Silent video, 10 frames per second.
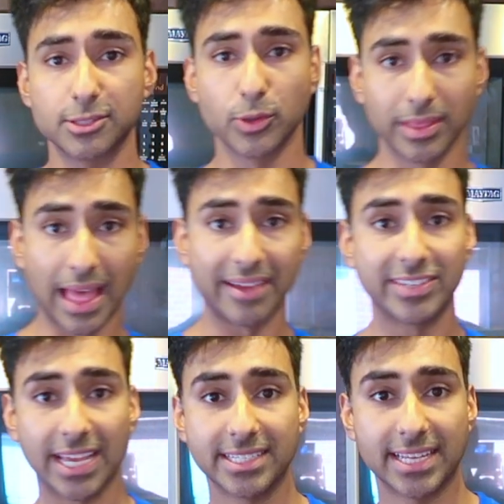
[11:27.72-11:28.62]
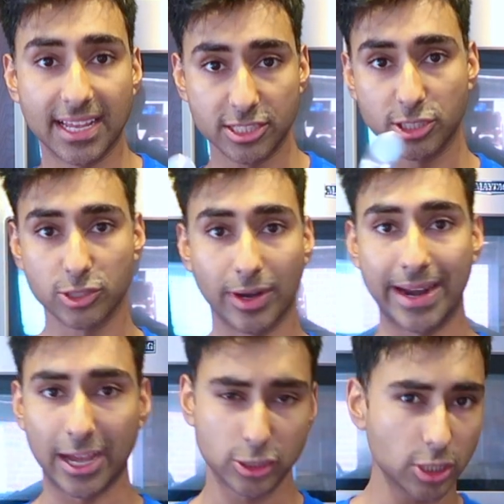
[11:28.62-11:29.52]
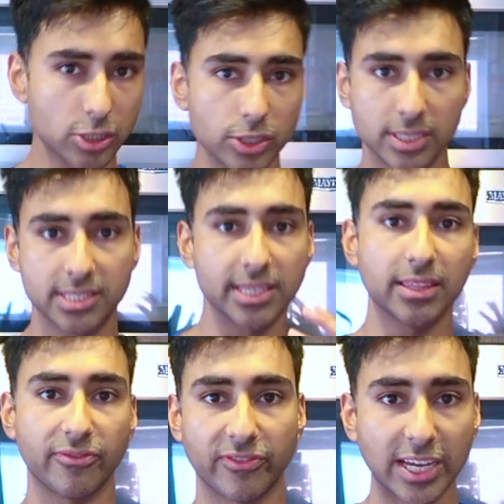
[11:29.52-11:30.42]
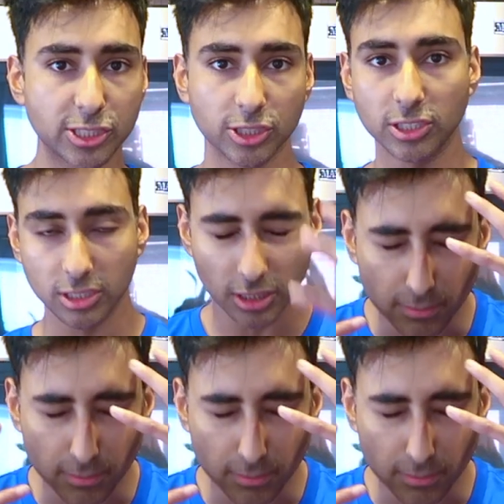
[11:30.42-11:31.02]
Do a live taste test just right now, just so you can see the facial